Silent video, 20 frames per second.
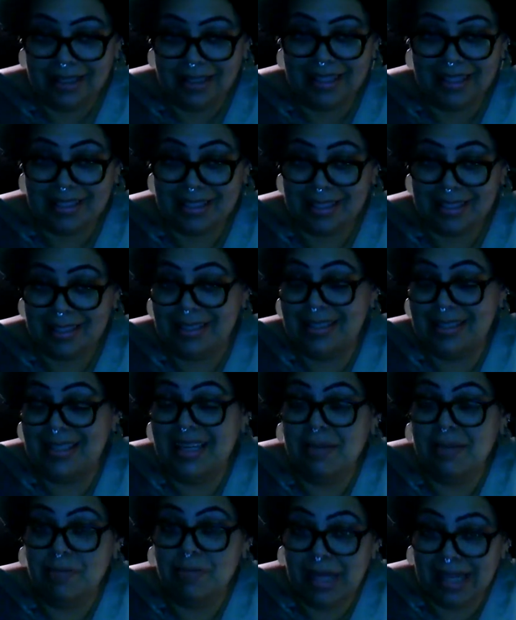Like, it's a
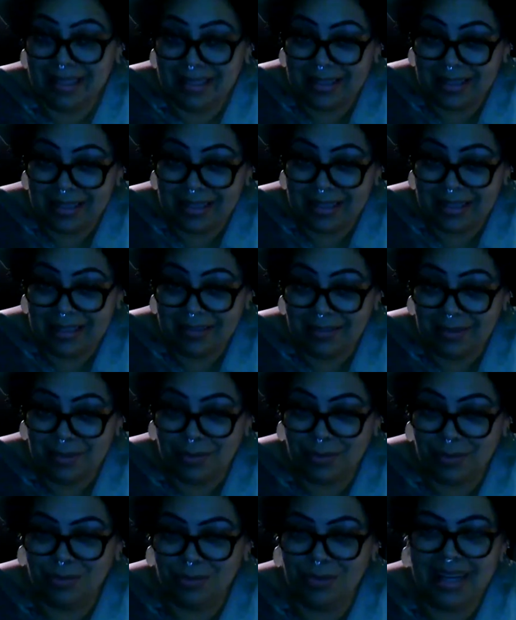demon,
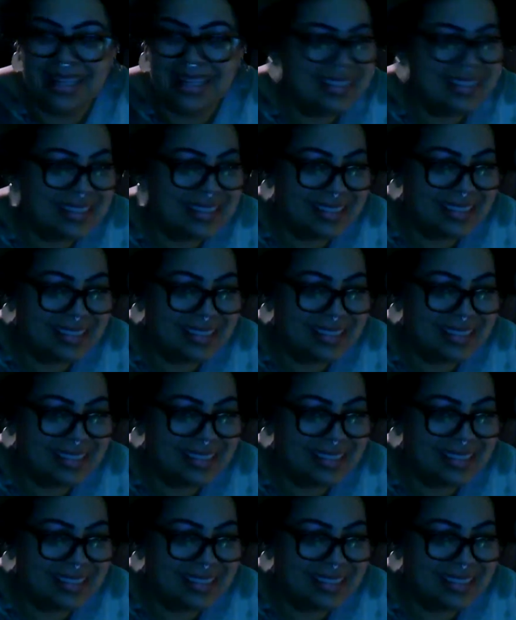right?